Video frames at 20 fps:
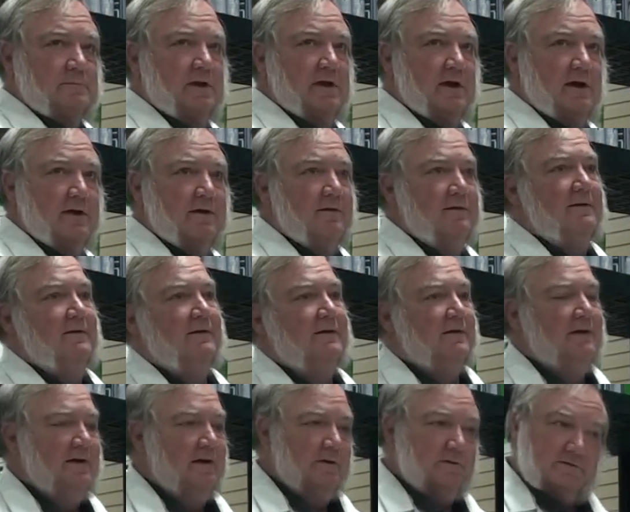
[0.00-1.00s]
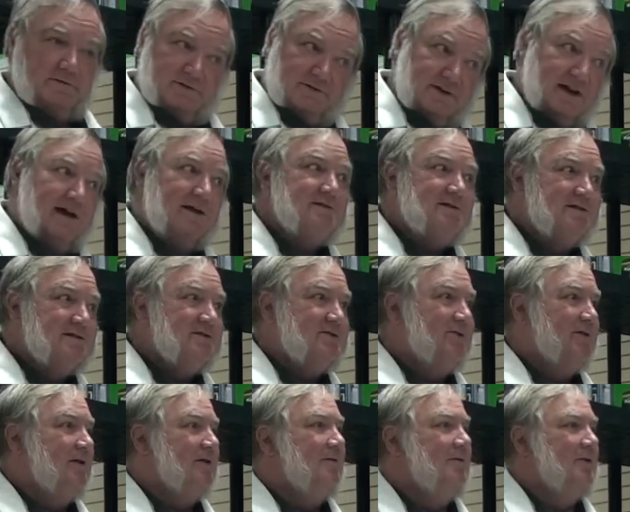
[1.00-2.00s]
Okay. Lots of
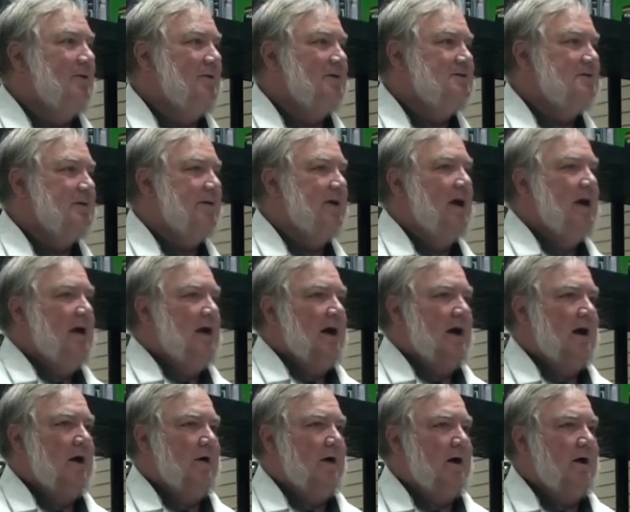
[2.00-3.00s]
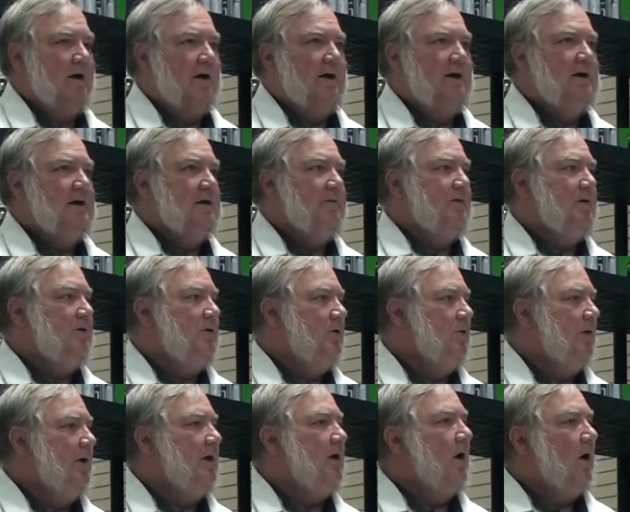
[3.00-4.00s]
soil. Are any of you
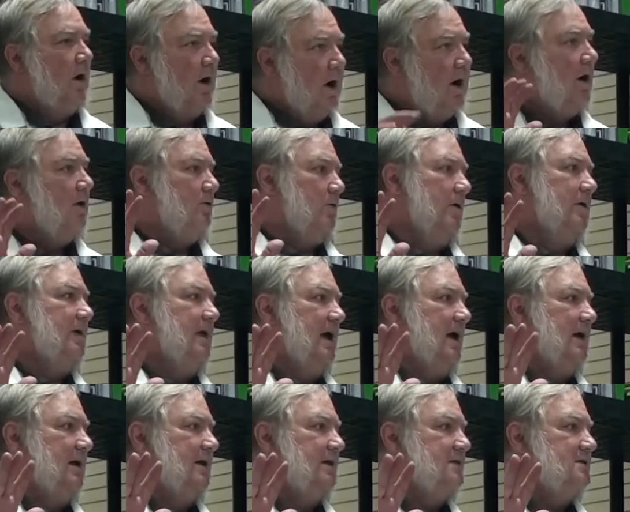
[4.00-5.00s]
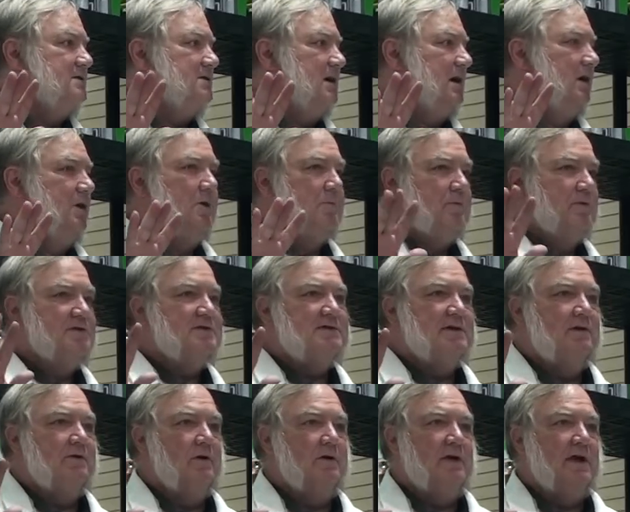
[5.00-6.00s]
doing all organic,
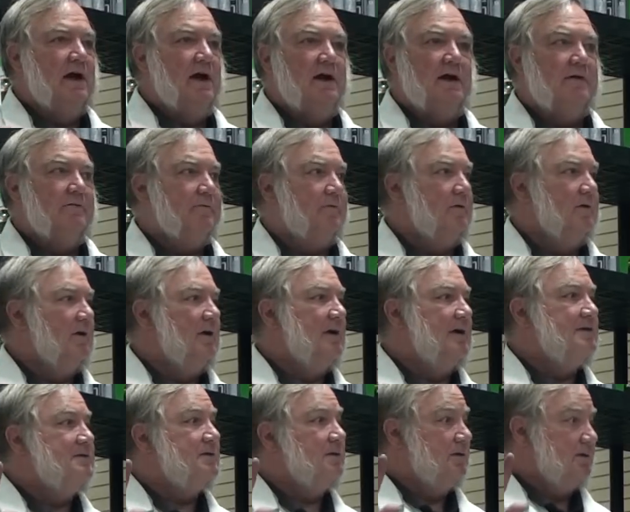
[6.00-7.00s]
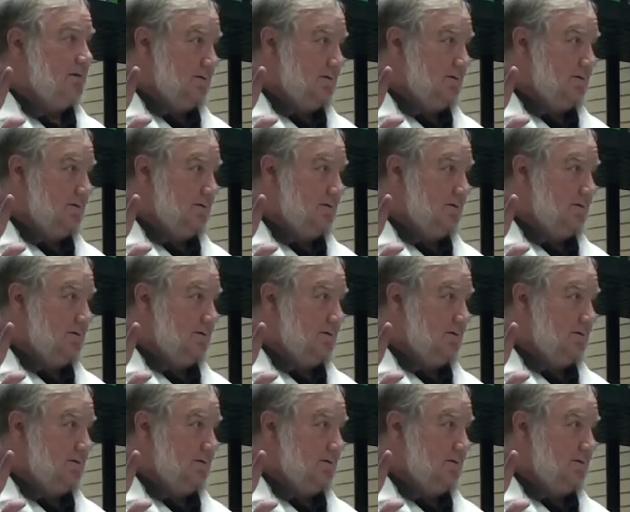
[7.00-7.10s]
100% organic fertilizer?